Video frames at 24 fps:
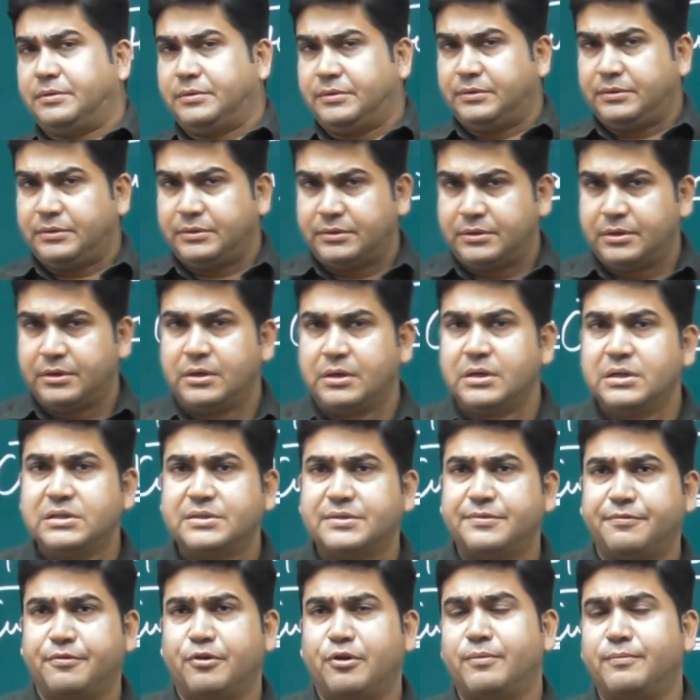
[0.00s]
girls
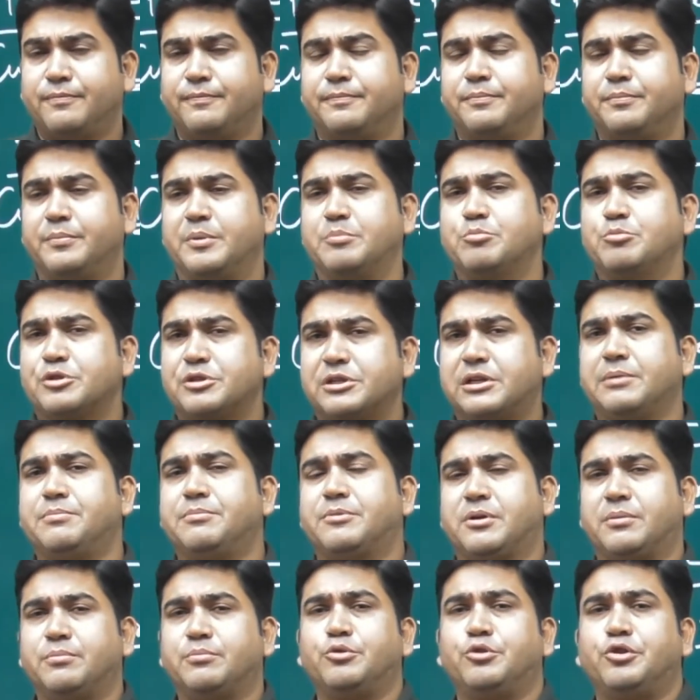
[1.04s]
from Muslim
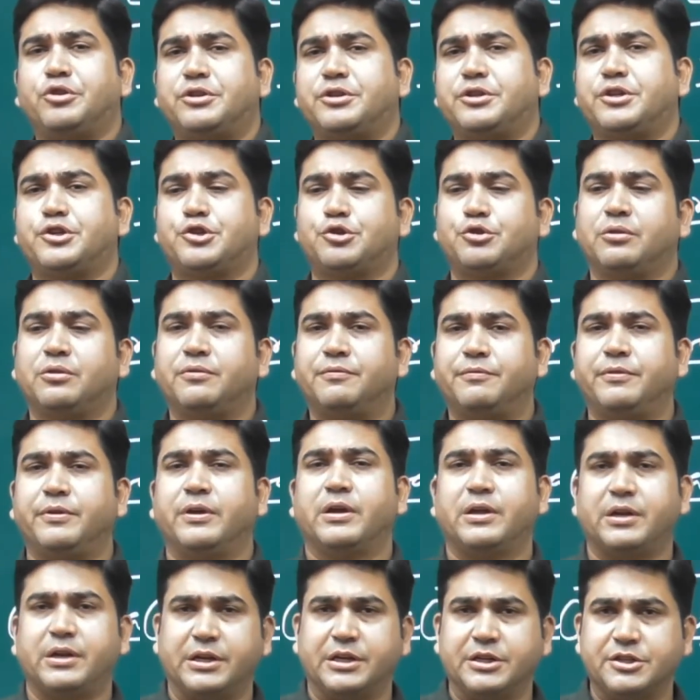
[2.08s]
community should wear
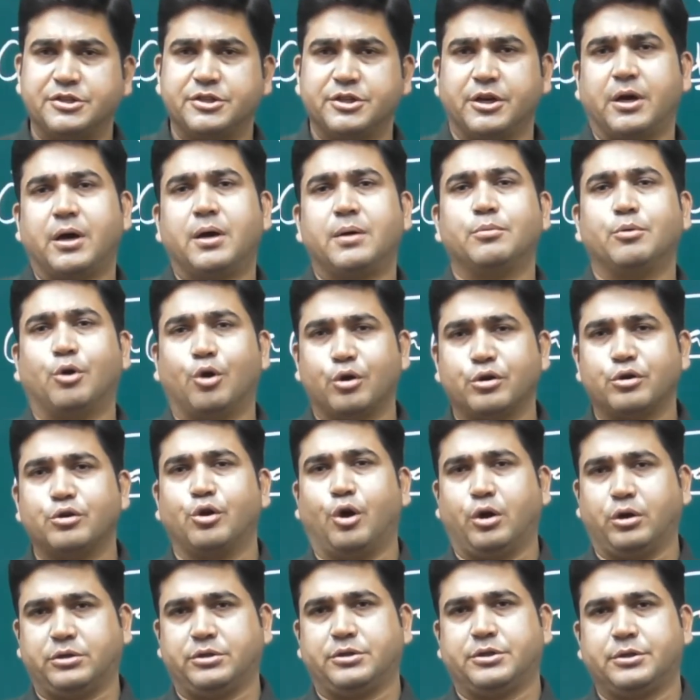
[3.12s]
hijab or
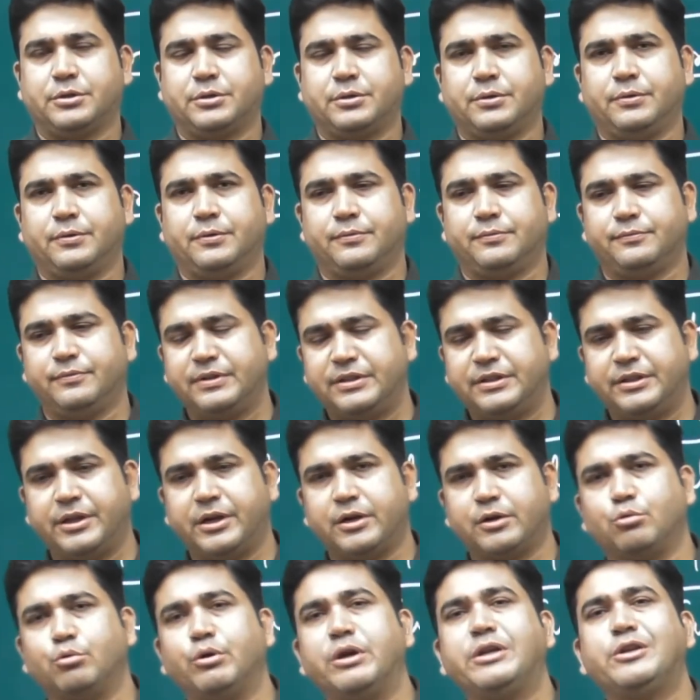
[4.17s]
not when they are
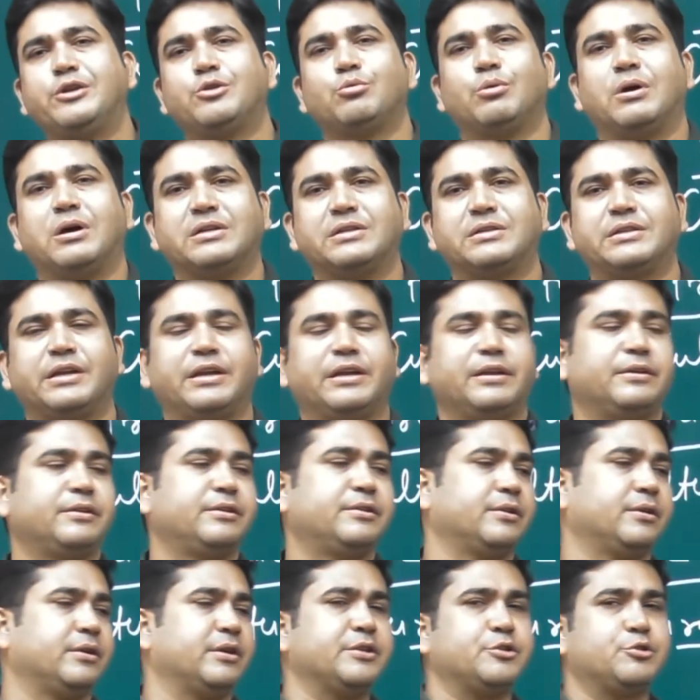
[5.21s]
going to attend
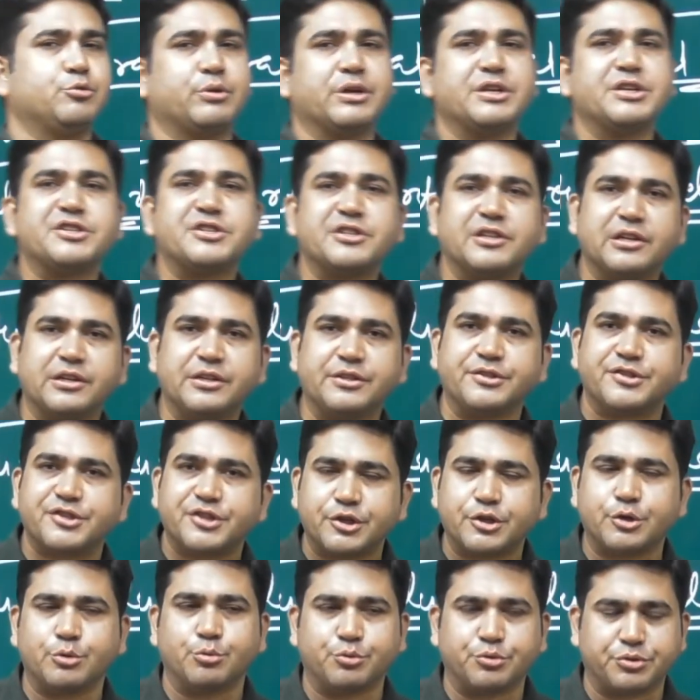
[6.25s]
educational
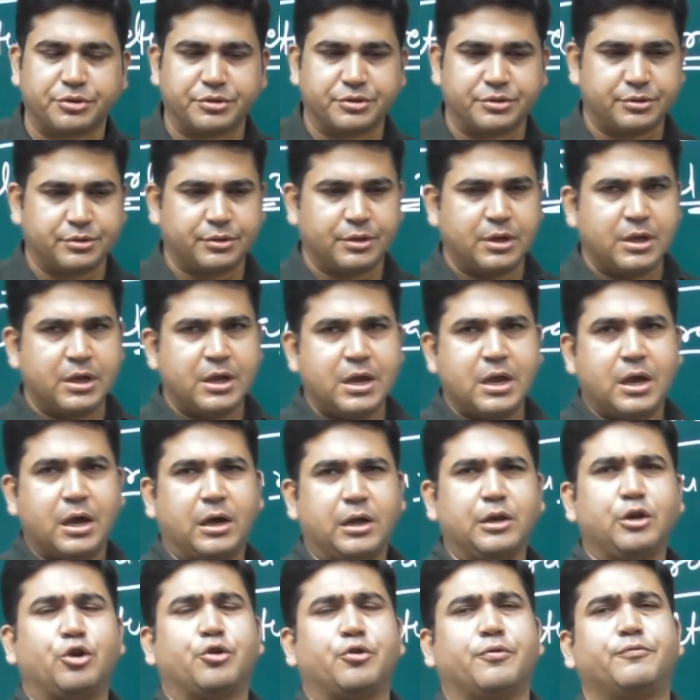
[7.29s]
institutions. A
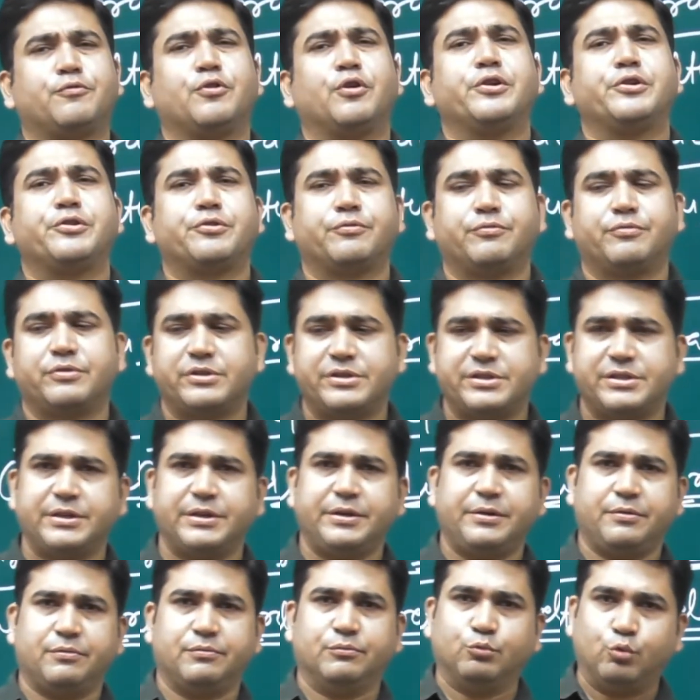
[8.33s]
lot of controversy
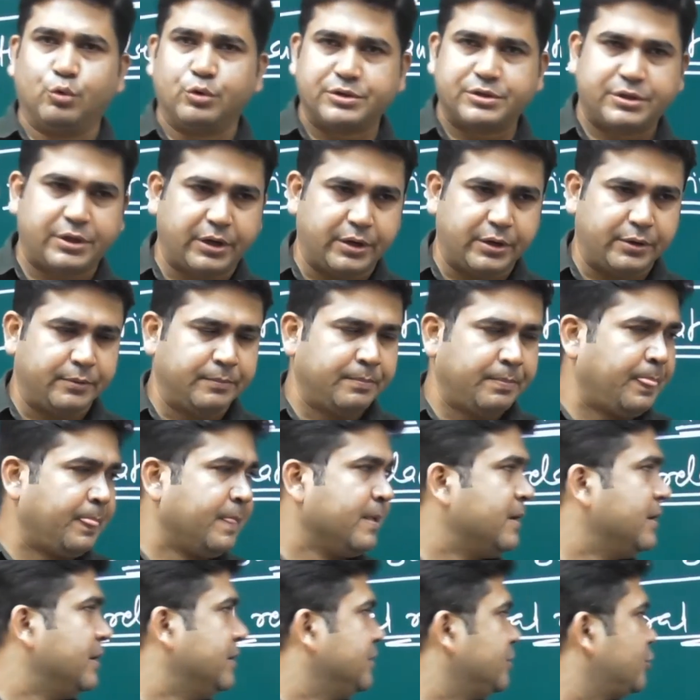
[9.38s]
was there.
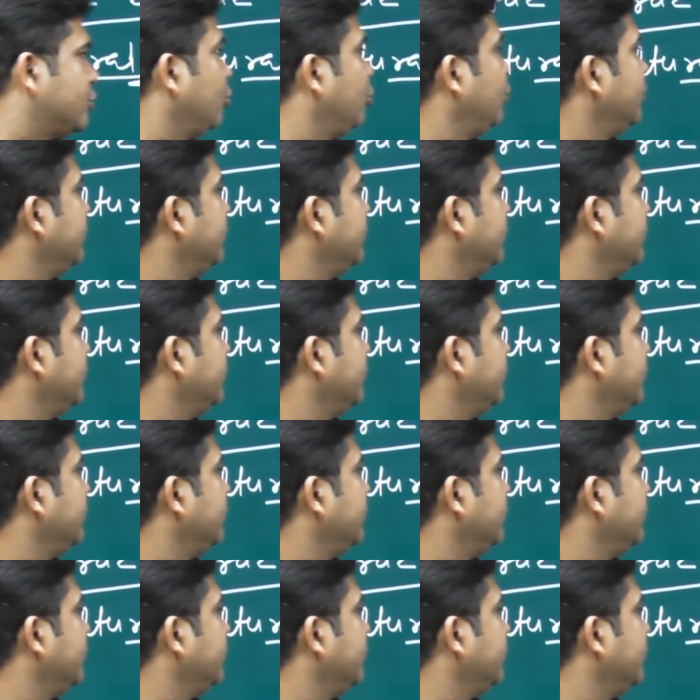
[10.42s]
So the